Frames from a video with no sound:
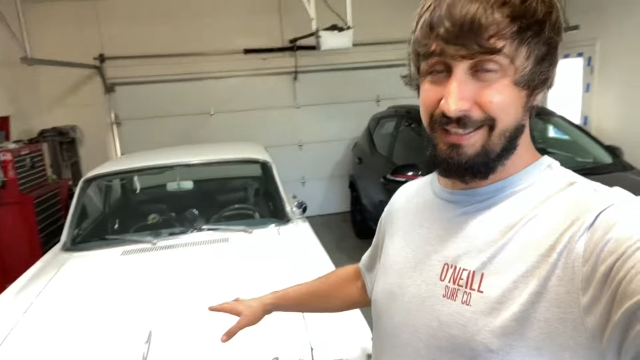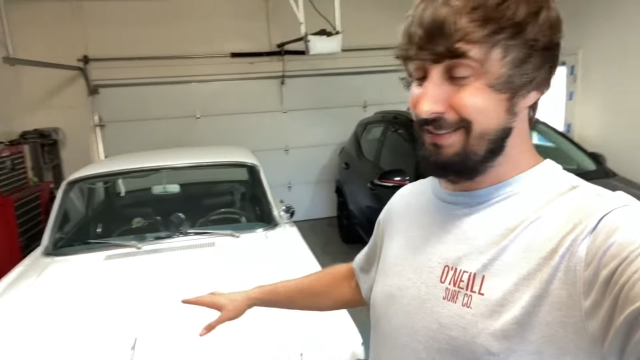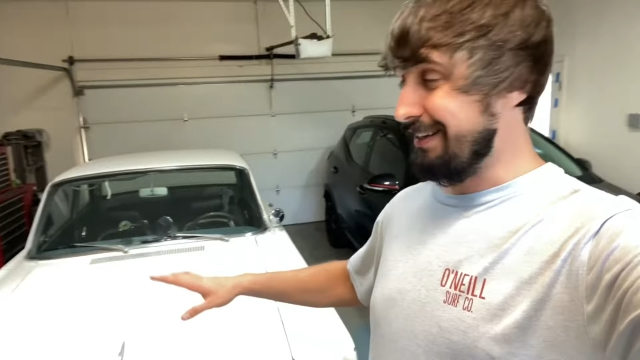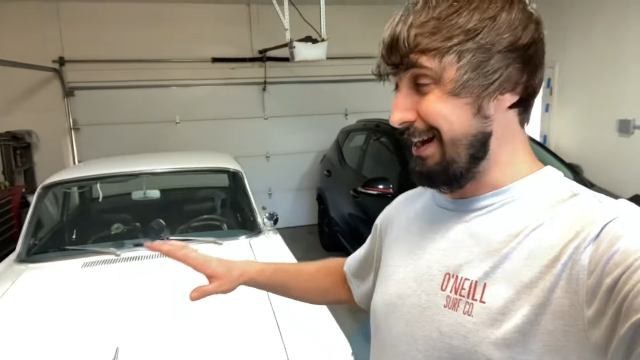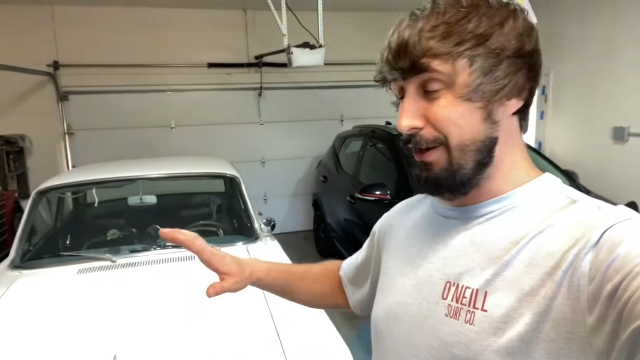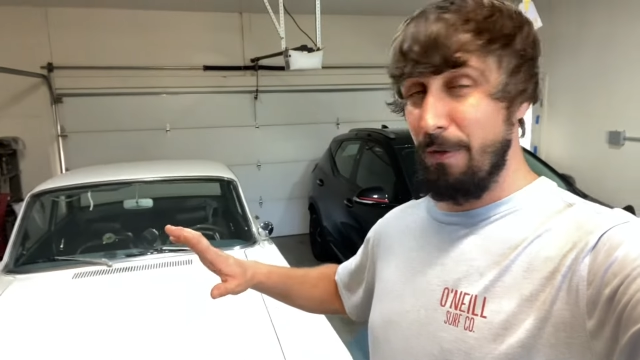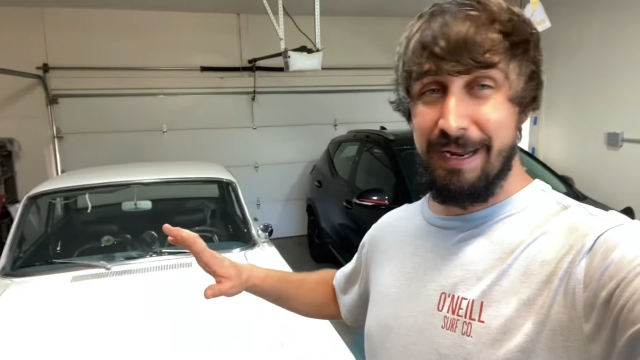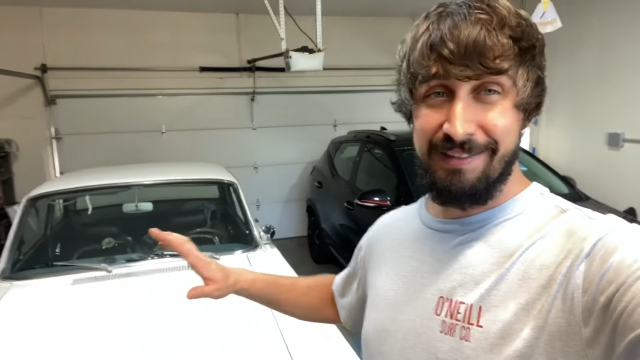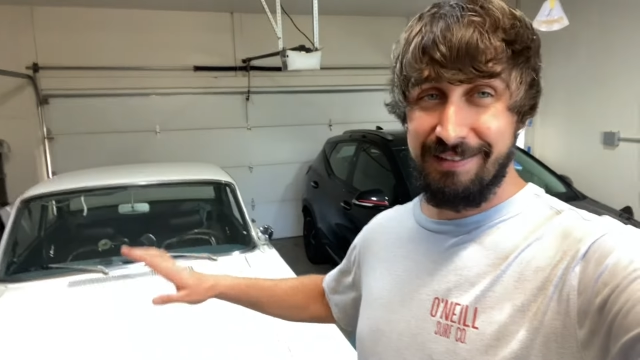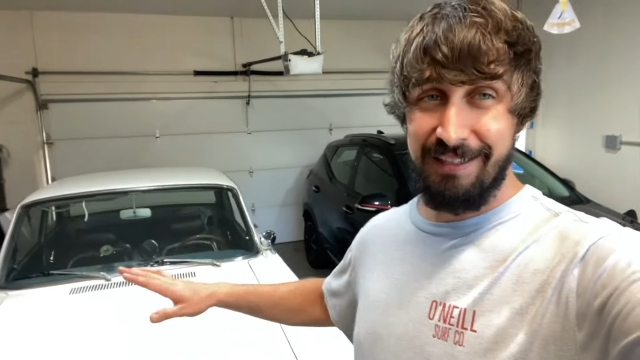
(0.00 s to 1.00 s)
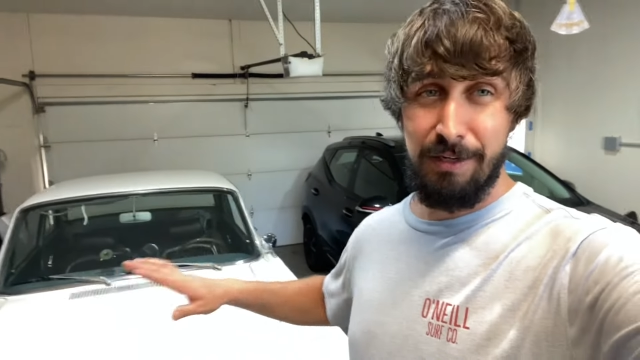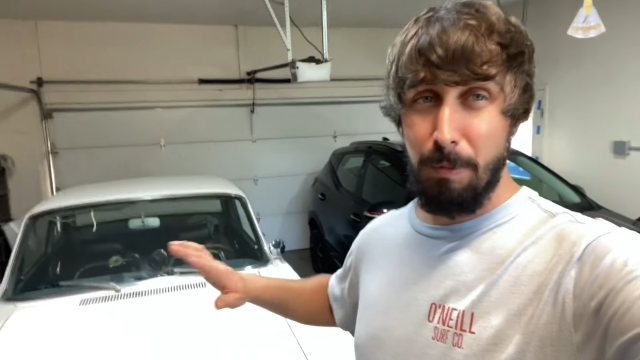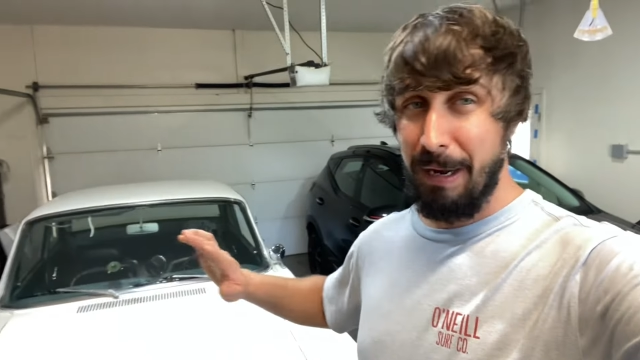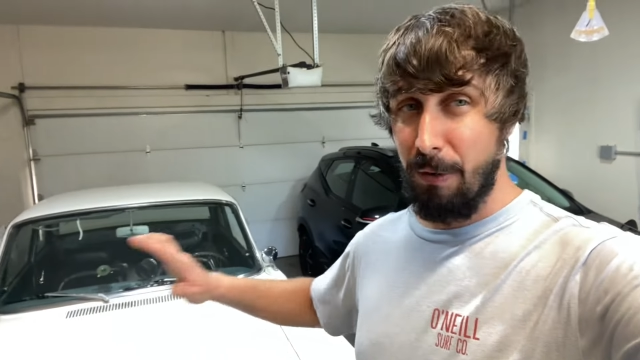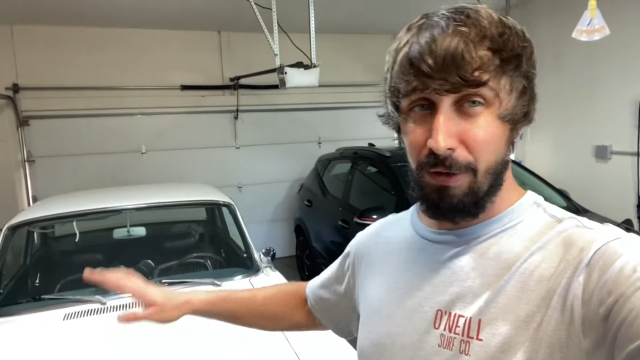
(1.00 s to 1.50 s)
It's got no AC, no
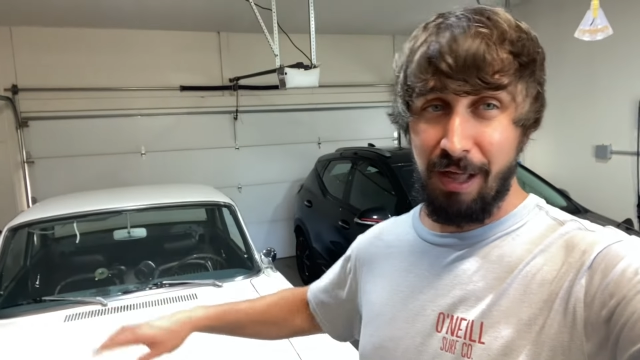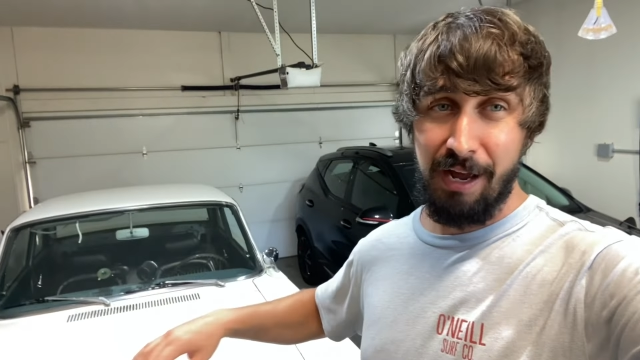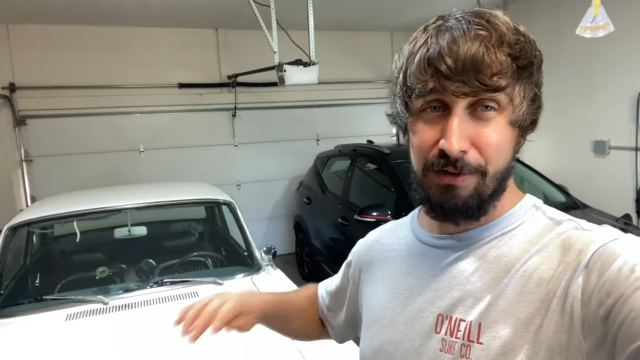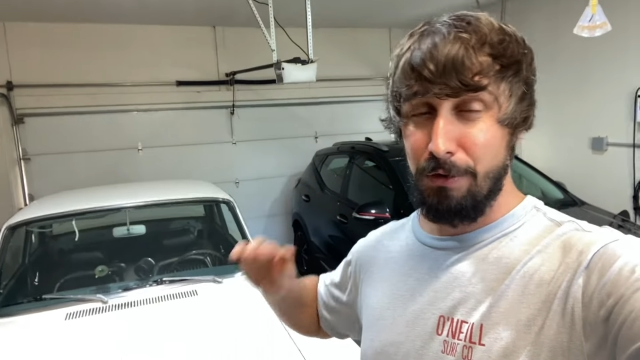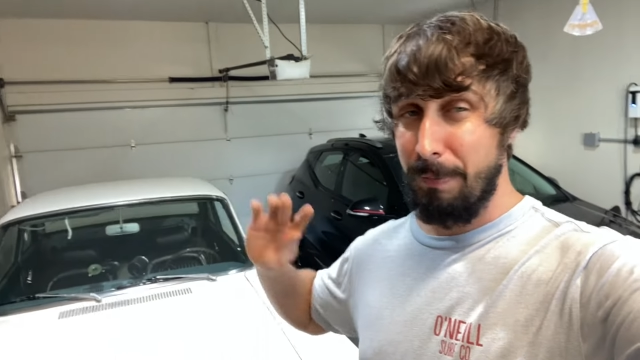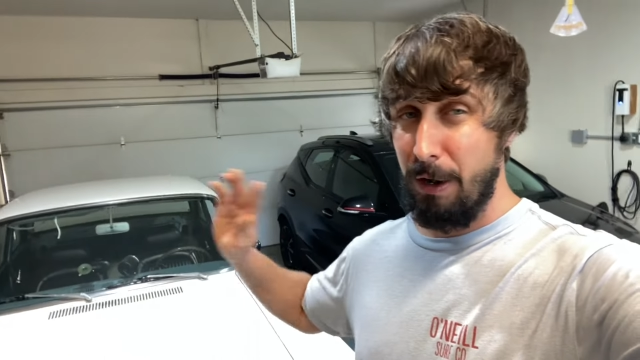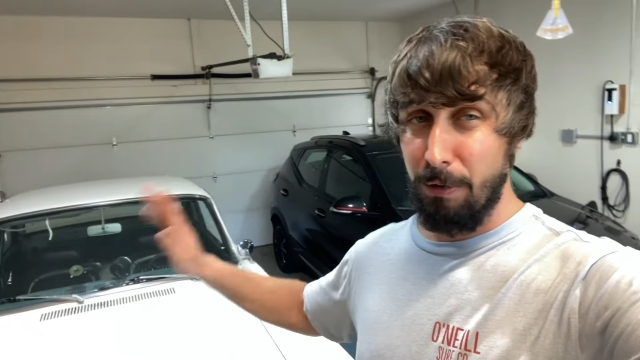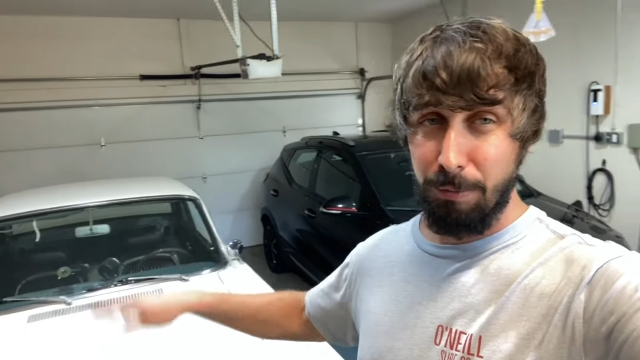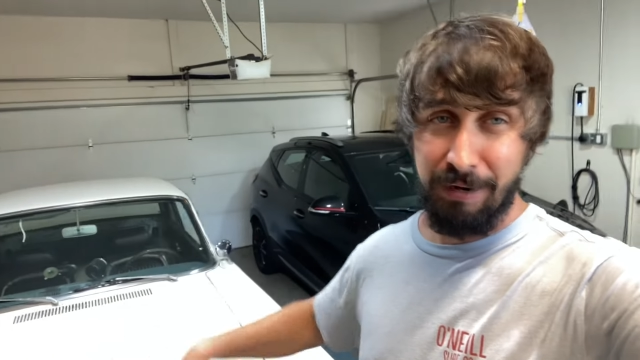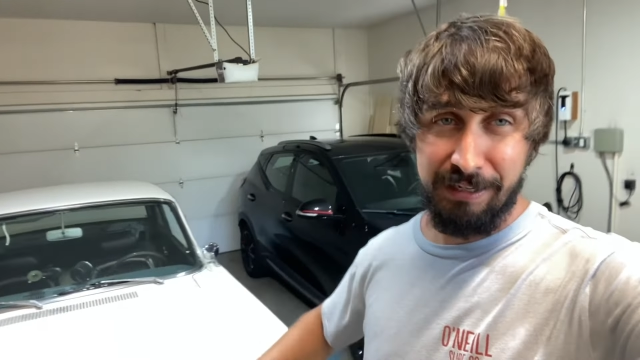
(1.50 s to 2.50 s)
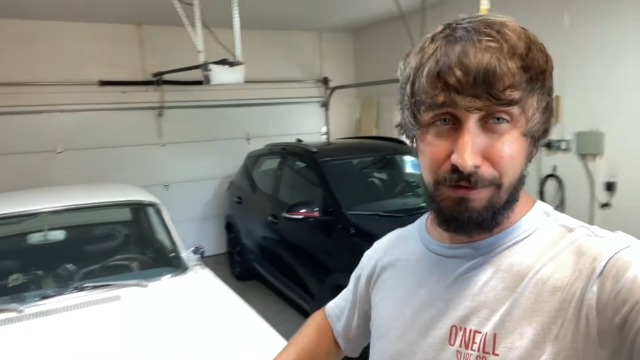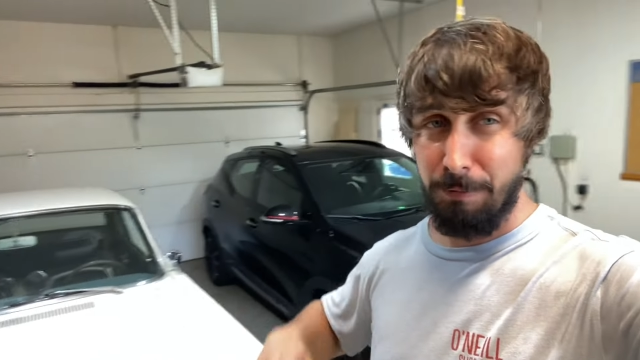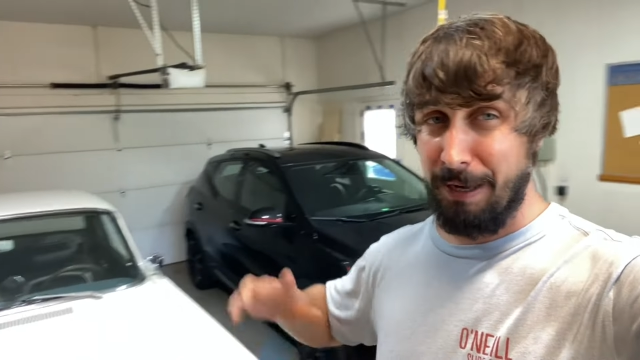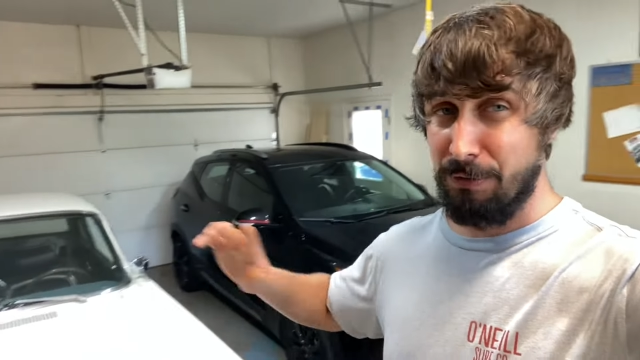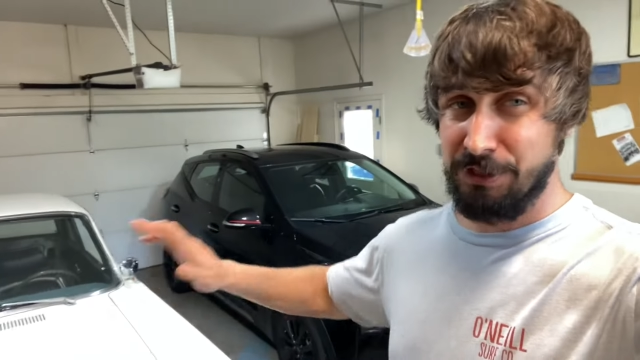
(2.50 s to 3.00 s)
power locks, no power brakes, no
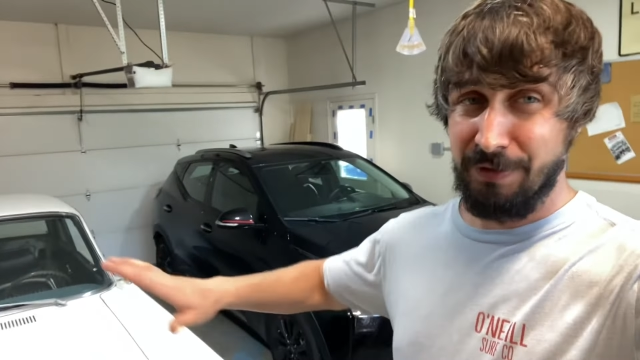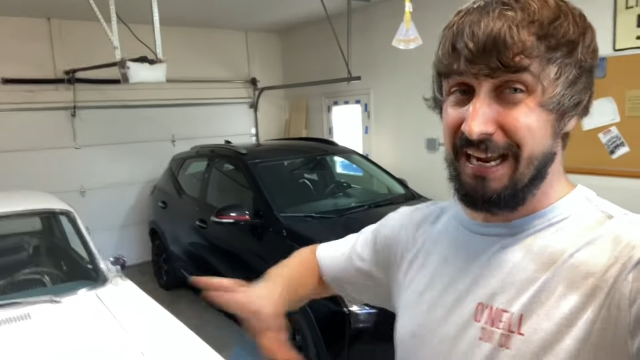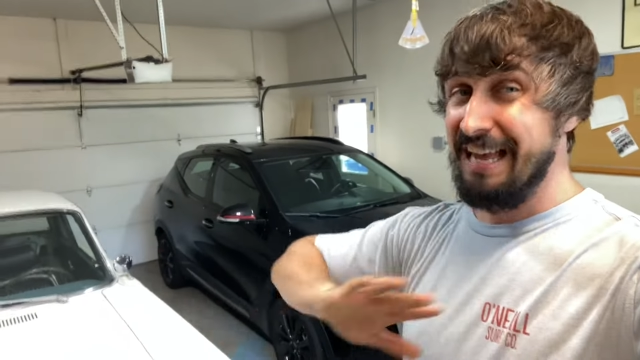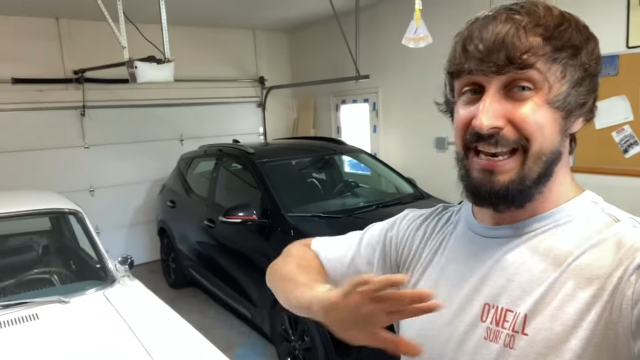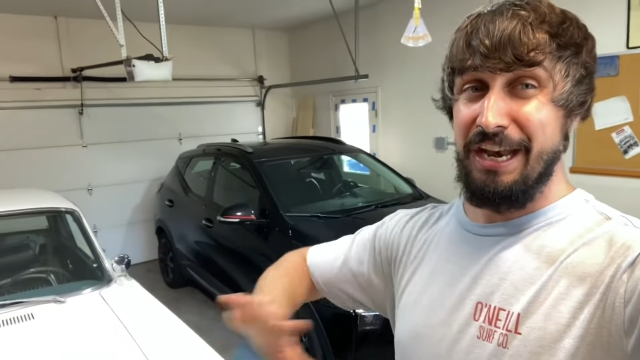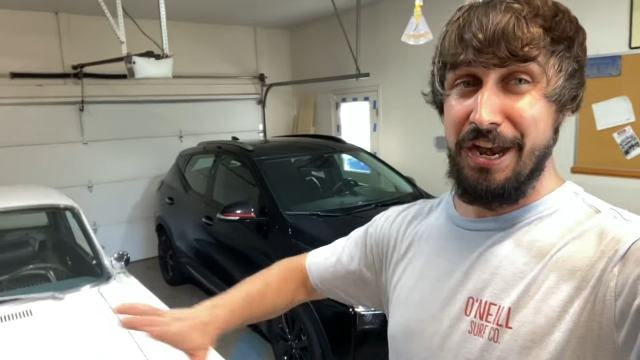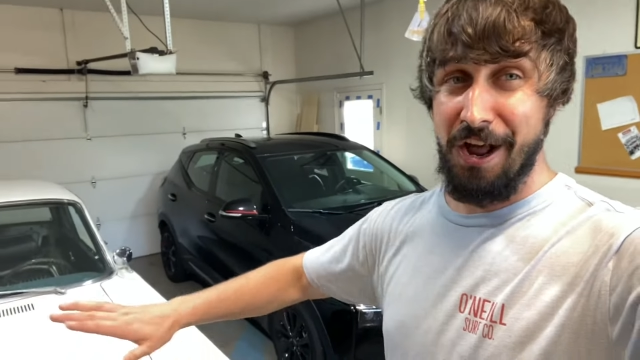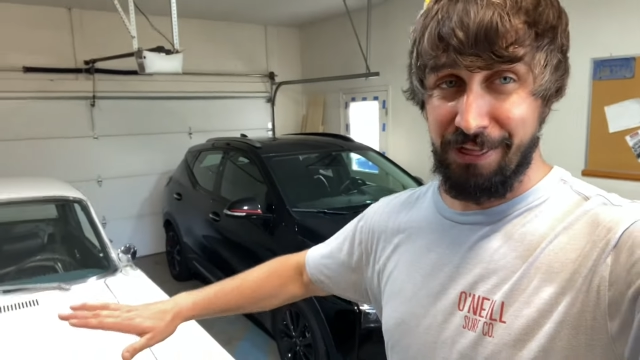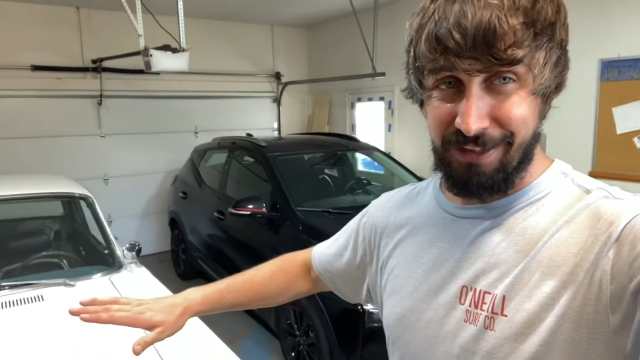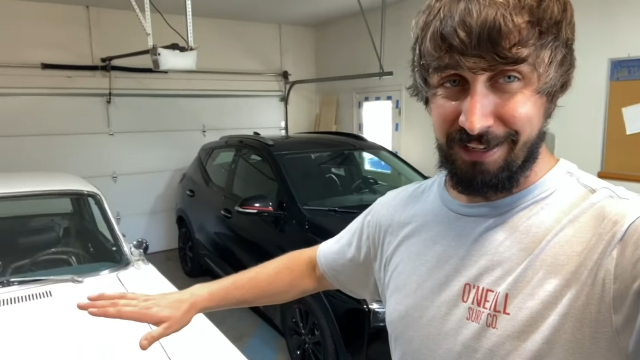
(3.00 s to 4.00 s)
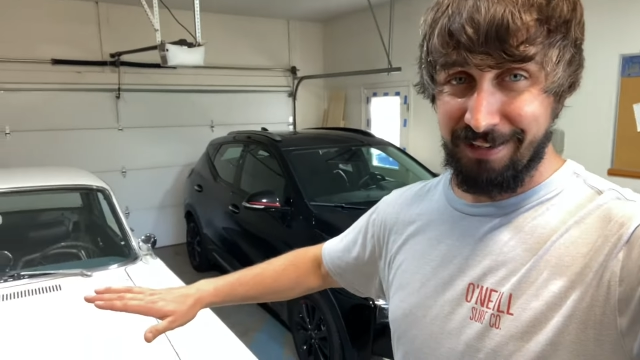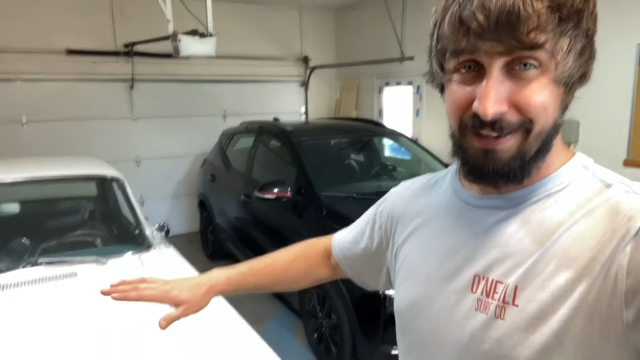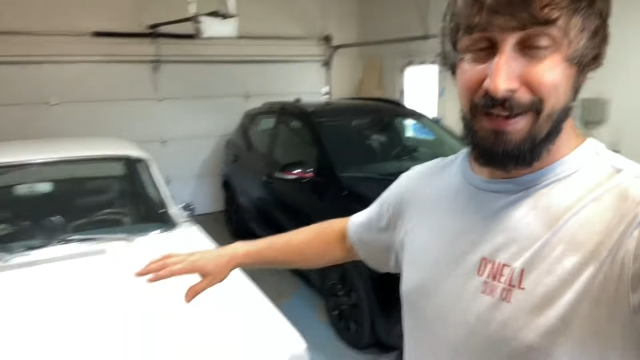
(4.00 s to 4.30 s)
power steering, nothing.